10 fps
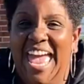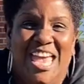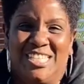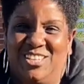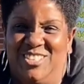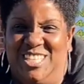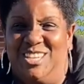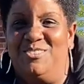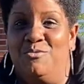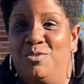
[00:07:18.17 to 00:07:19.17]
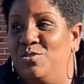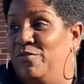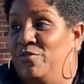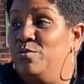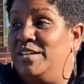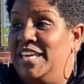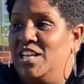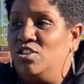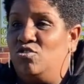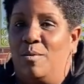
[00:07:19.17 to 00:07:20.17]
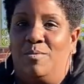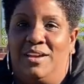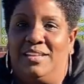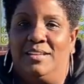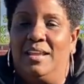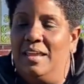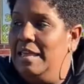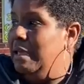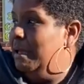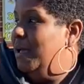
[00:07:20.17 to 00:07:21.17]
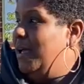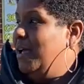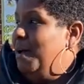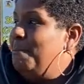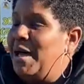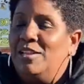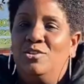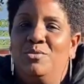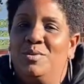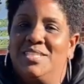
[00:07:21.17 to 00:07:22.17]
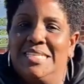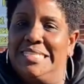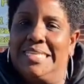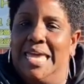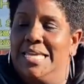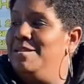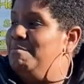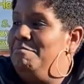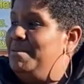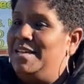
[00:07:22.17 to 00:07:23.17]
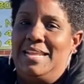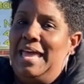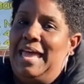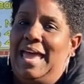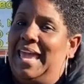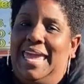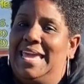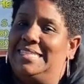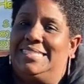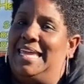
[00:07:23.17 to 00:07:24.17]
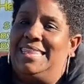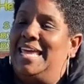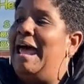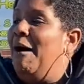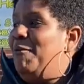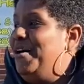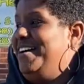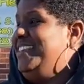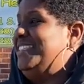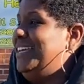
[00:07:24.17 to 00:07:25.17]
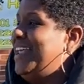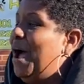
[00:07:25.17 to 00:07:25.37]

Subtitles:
So if you would get in trouble, and Malu was a saint, but I can't say that I was, and I